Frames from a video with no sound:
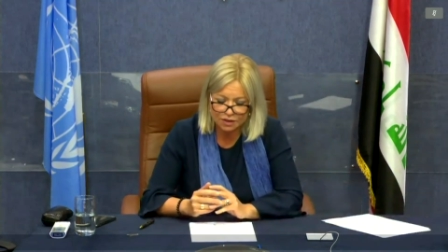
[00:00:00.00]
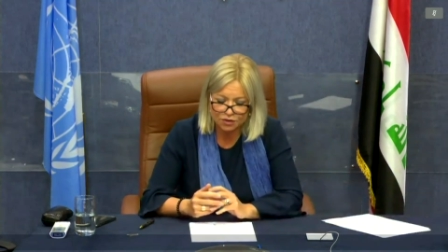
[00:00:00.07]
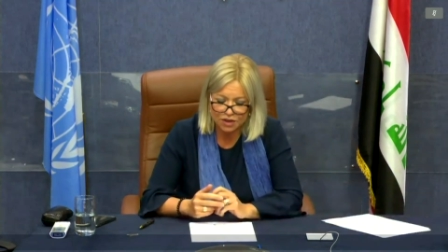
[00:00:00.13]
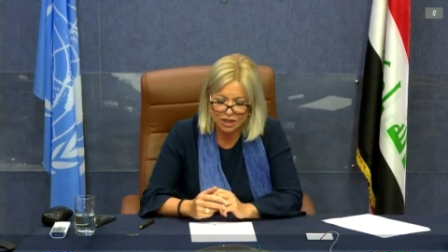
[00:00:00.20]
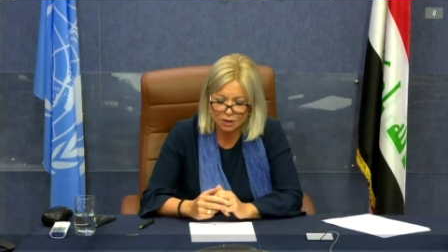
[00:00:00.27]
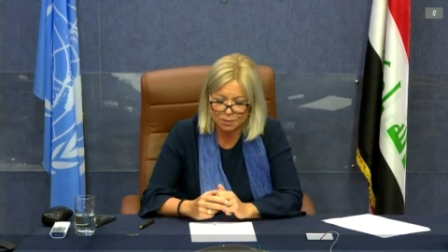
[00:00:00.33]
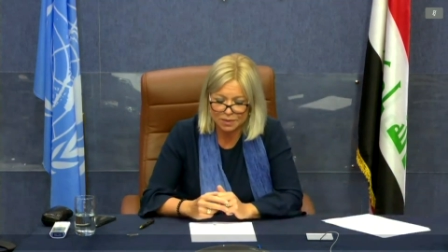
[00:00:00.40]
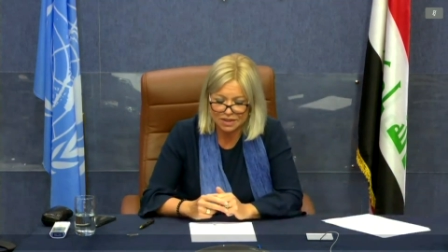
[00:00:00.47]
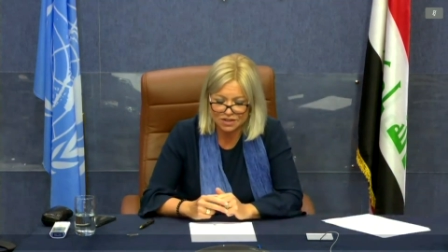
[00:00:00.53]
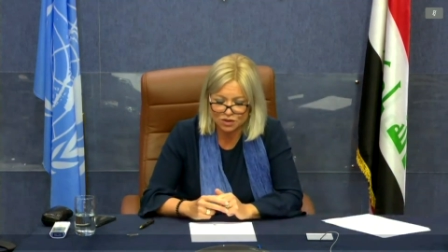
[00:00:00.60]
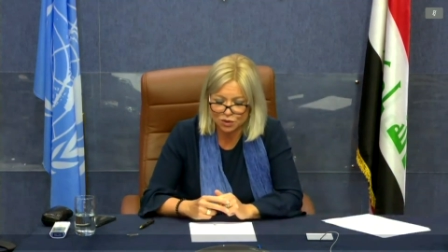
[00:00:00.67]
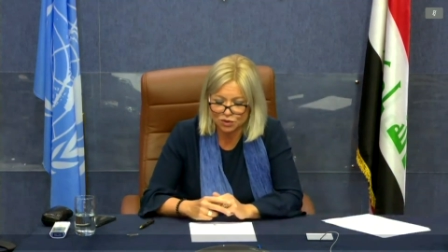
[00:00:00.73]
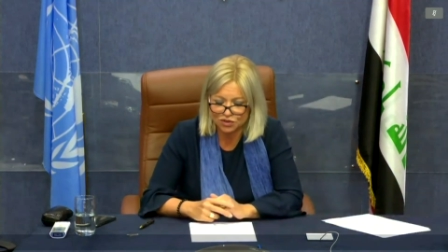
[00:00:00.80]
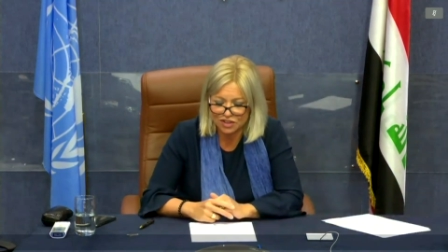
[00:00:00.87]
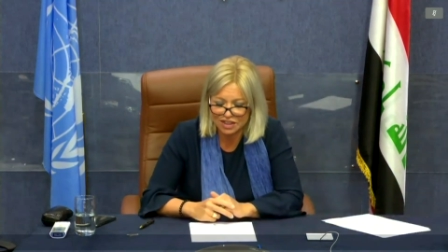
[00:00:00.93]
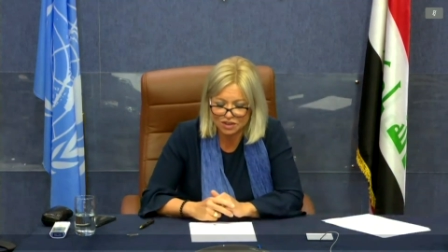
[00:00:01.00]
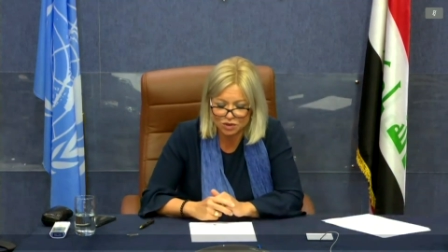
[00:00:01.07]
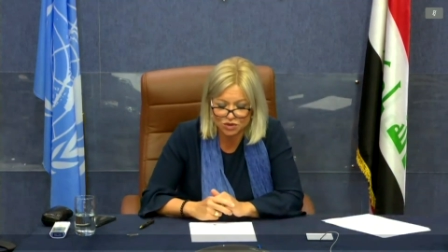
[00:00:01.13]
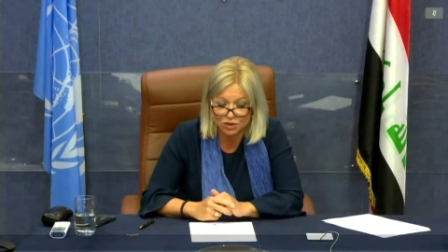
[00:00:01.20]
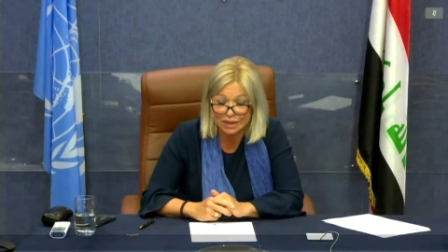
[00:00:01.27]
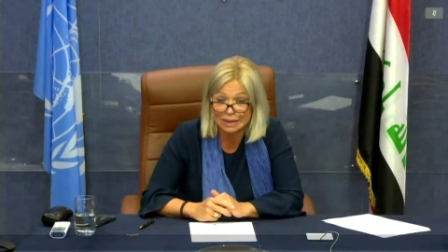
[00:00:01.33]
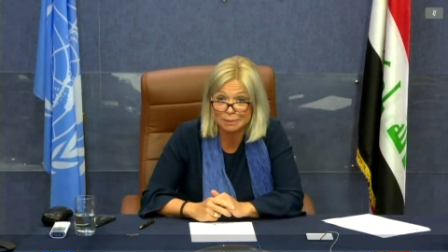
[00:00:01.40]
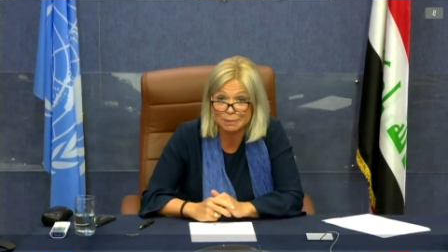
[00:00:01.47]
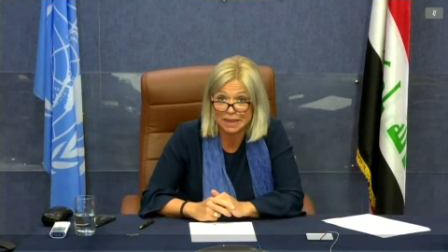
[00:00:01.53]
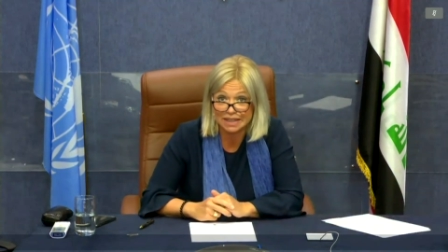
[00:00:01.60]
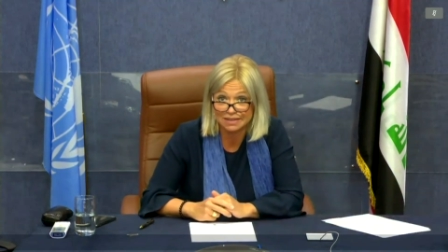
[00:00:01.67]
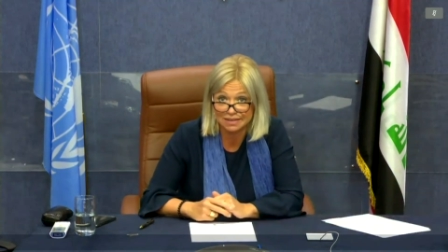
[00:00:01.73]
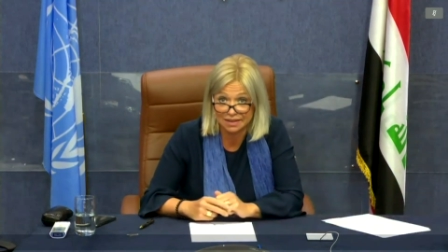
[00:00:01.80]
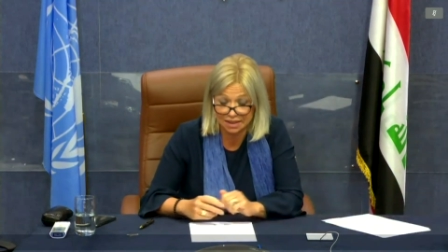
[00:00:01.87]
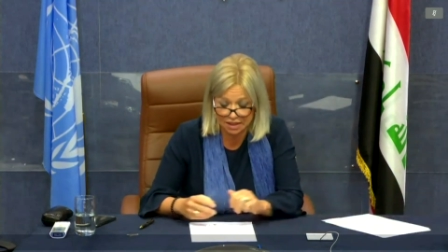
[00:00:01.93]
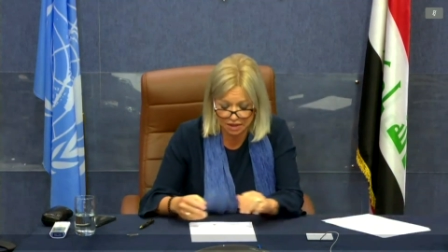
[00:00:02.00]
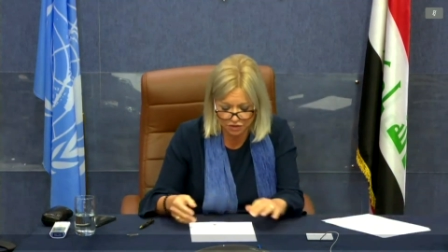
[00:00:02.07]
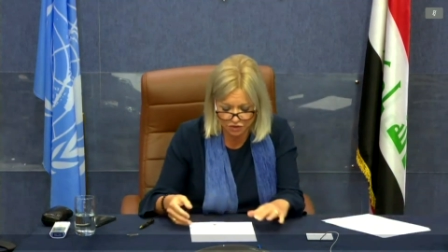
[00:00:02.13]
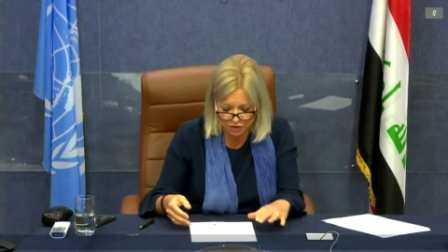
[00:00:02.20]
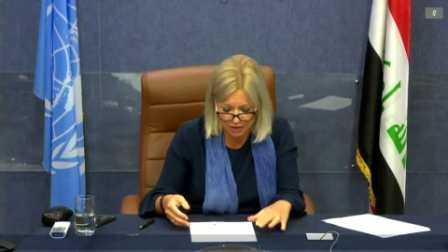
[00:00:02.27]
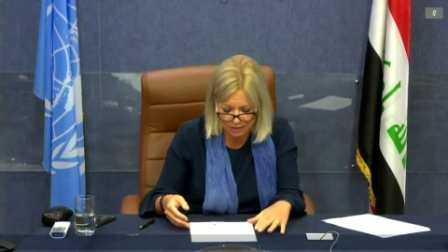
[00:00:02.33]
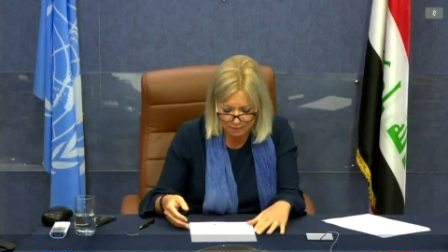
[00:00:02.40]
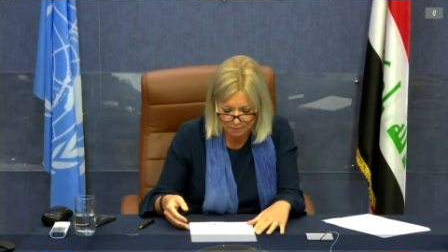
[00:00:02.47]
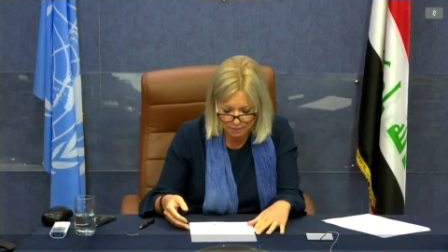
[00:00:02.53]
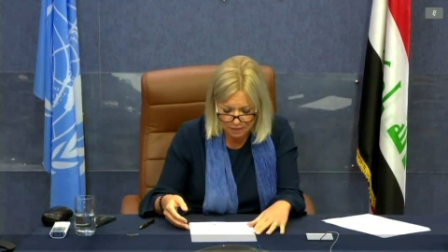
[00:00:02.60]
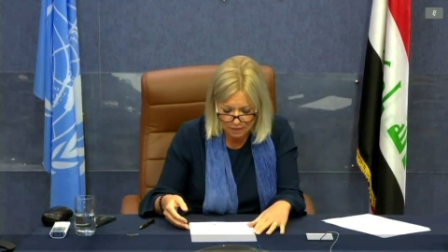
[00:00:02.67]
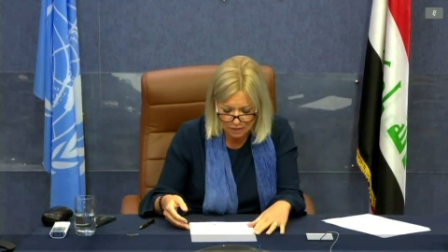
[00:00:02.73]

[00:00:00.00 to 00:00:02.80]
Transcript: developments continue to impact the country.